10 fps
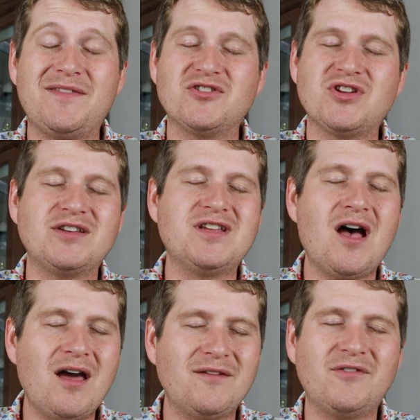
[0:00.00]
And there's a
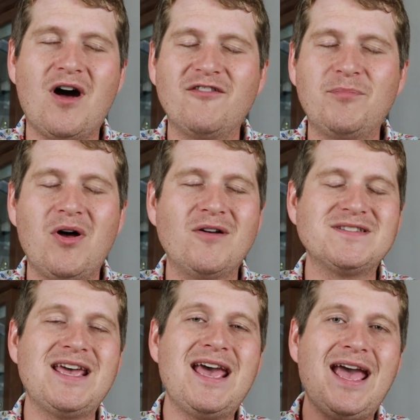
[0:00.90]
ton of golf balls